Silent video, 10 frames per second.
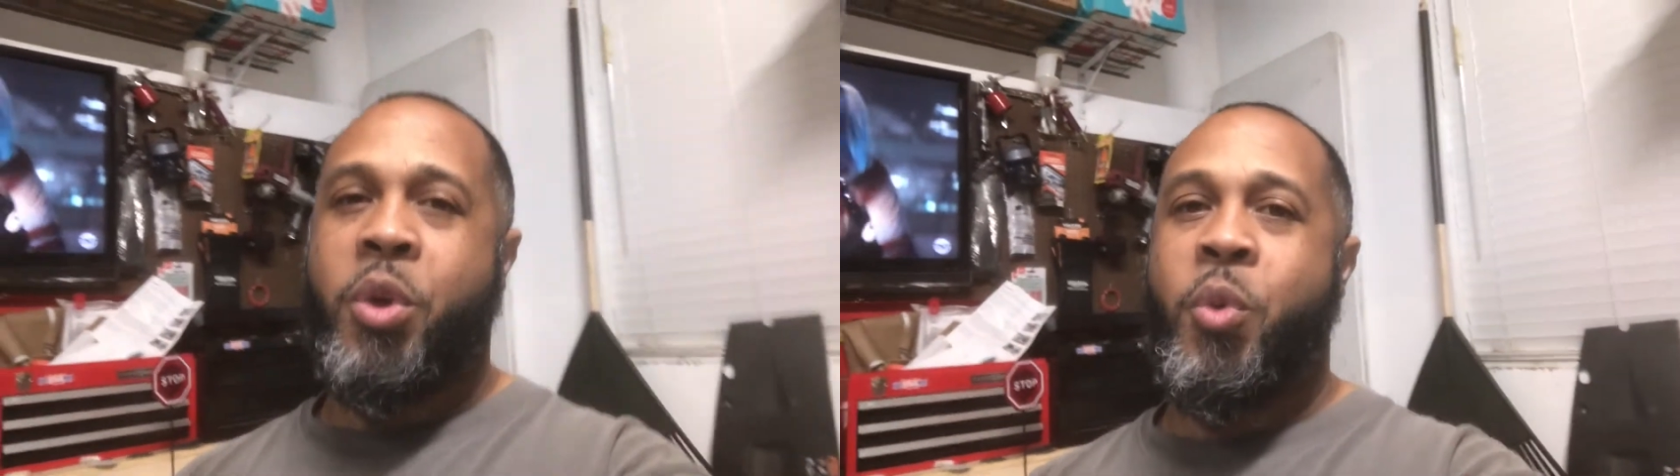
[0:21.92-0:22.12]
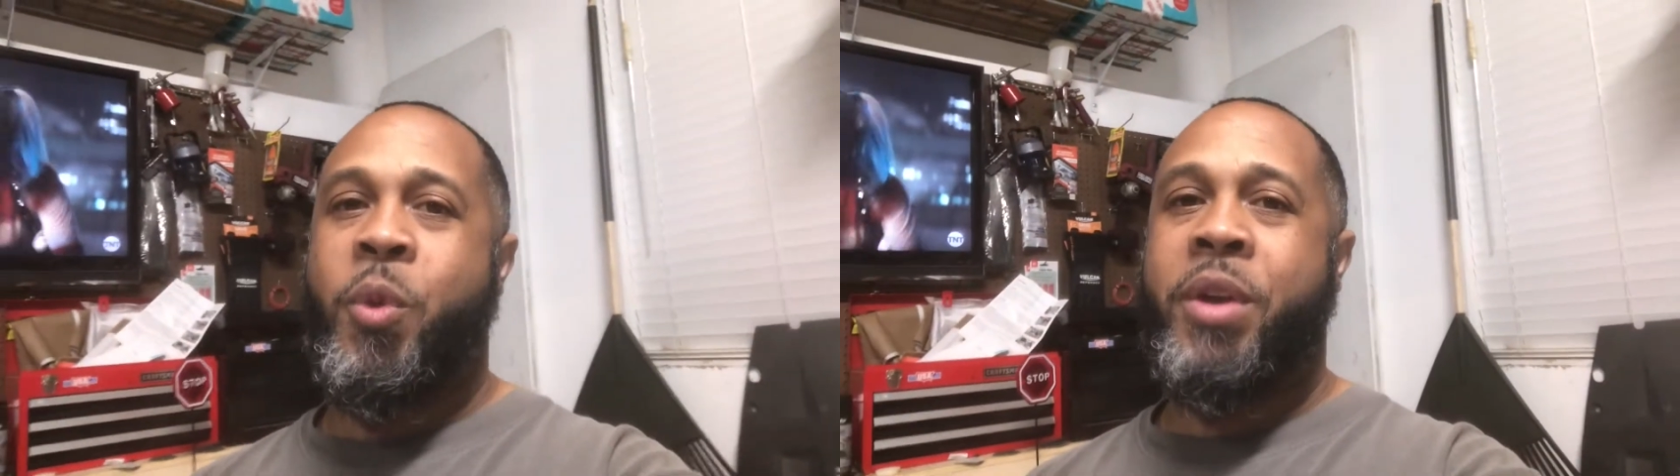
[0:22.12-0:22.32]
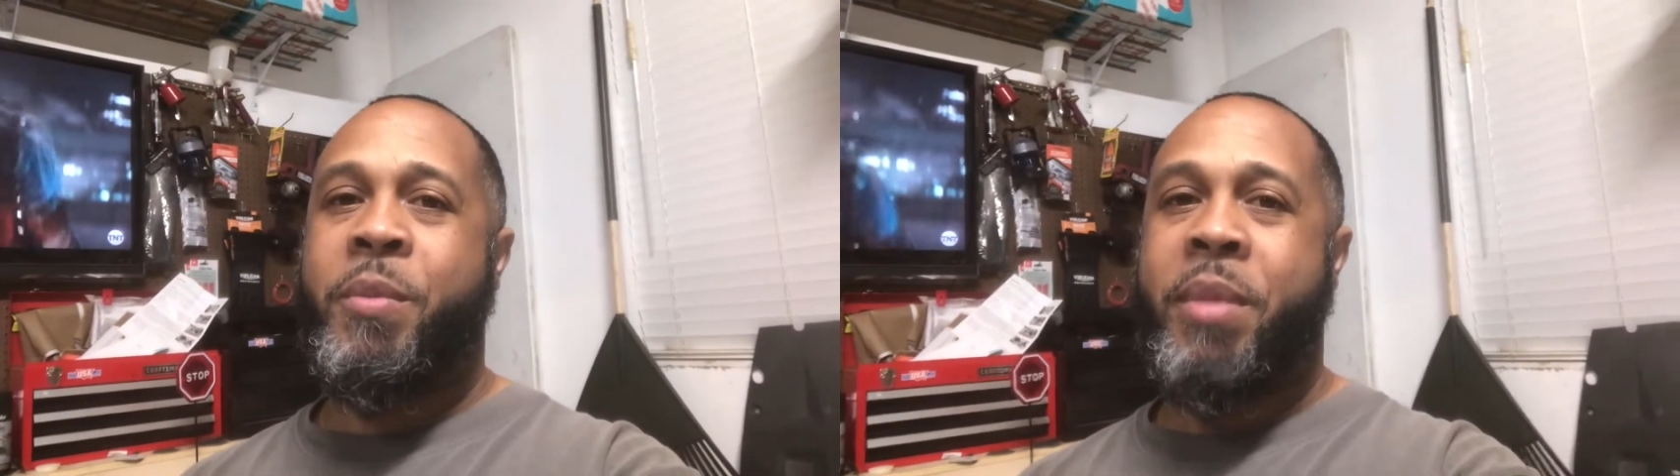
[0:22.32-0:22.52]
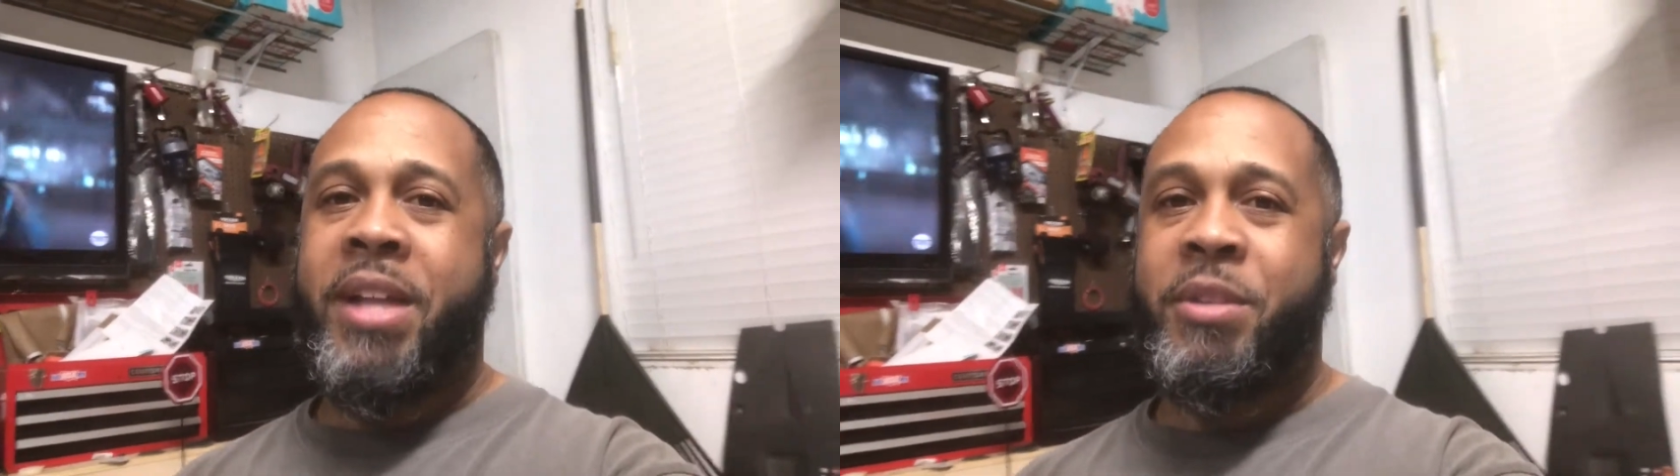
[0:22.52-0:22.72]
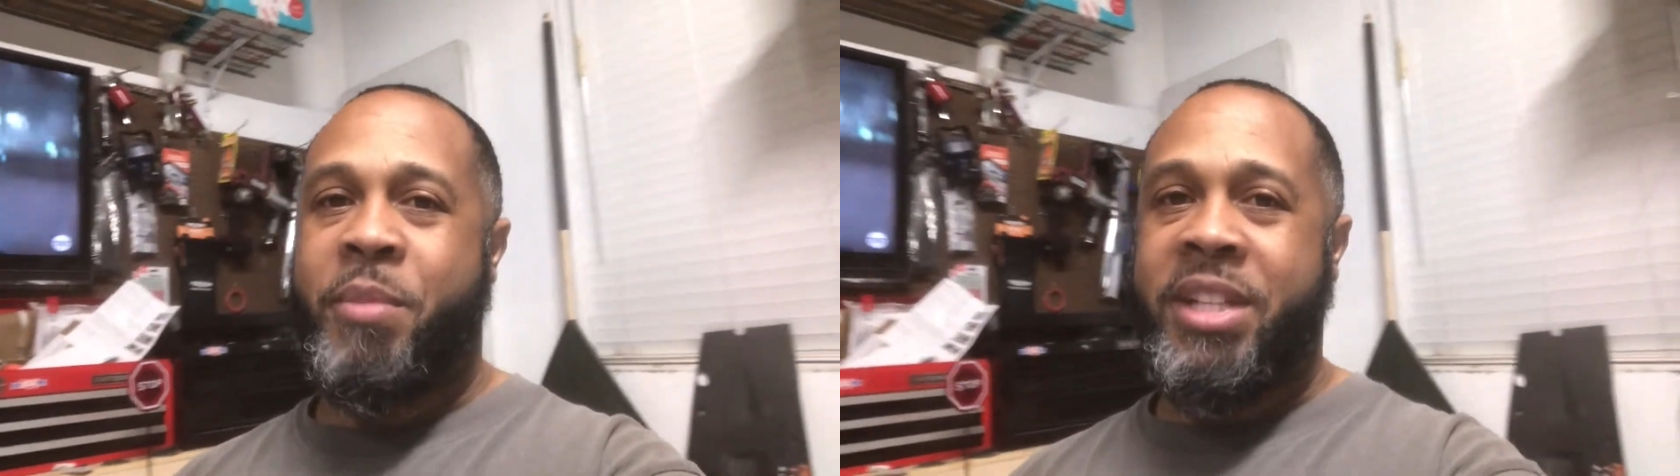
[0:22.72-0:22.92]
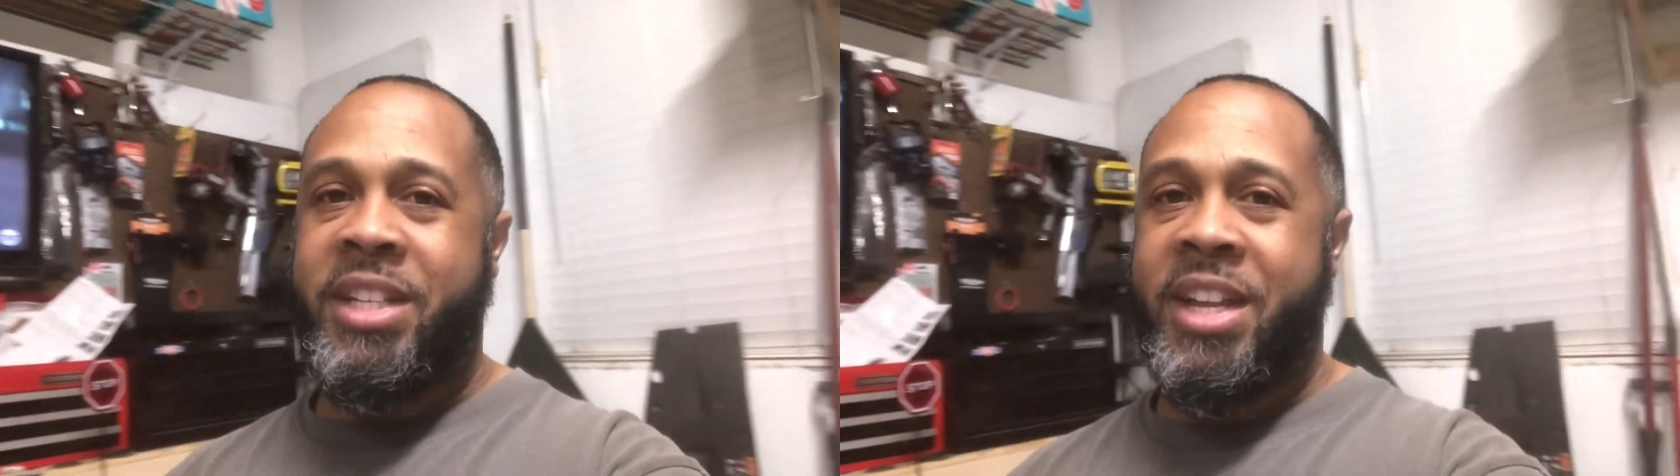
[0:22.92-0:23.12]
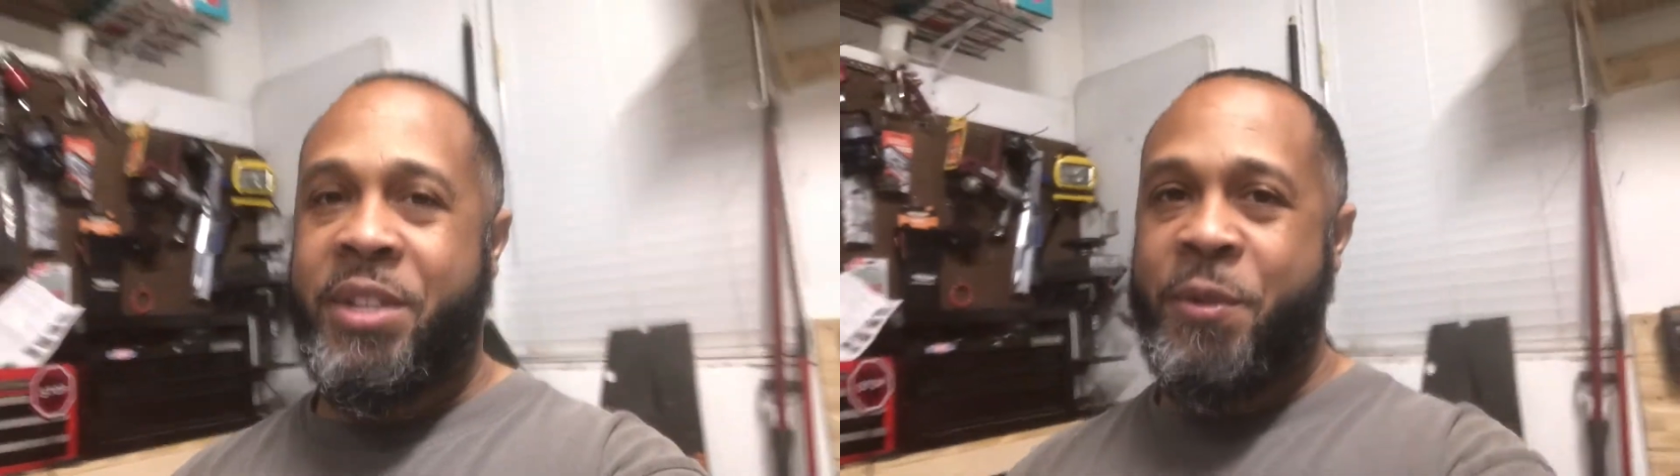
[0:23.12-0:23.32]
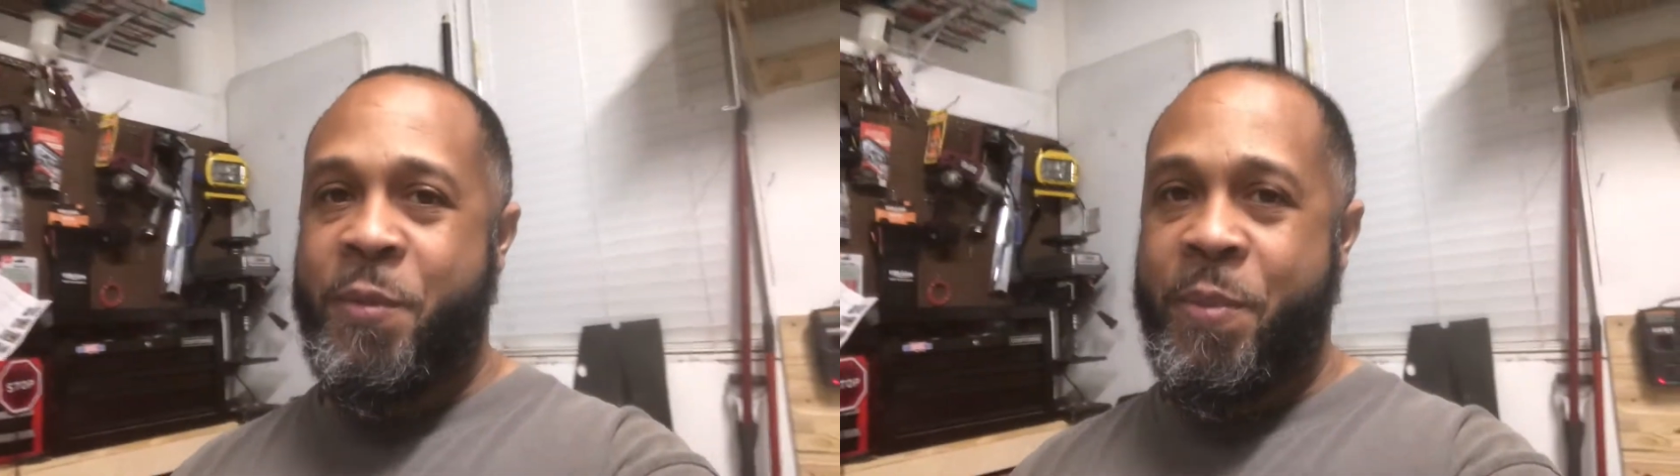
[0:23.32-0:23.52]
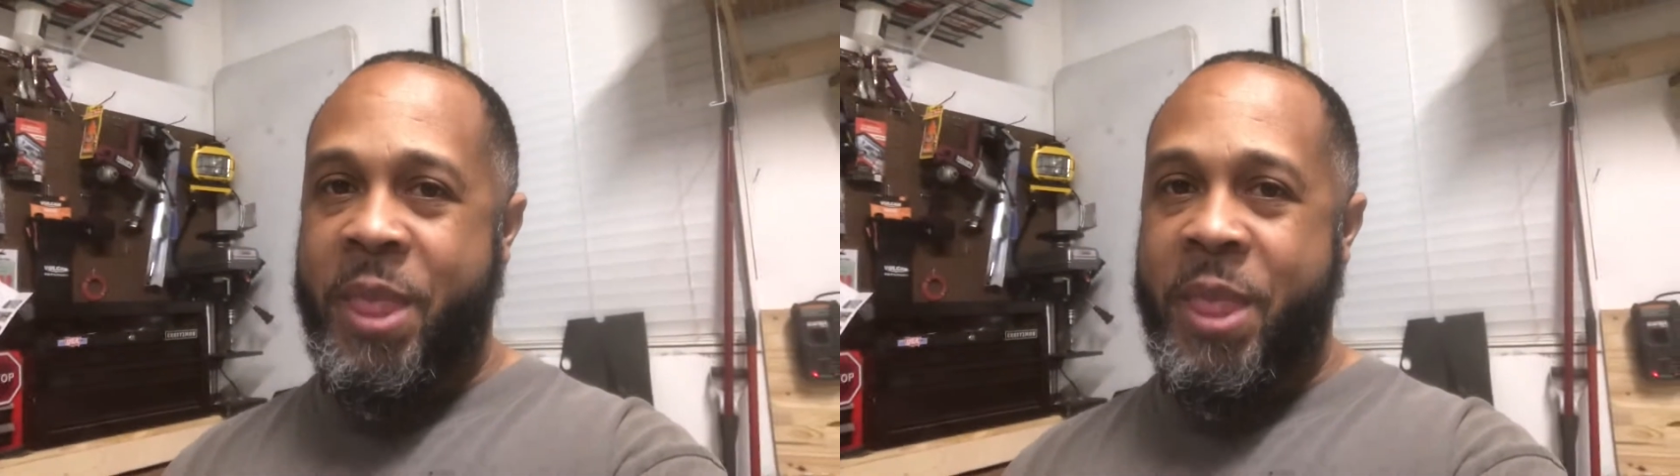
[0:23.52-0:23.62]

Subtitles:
Welcome back to my channel.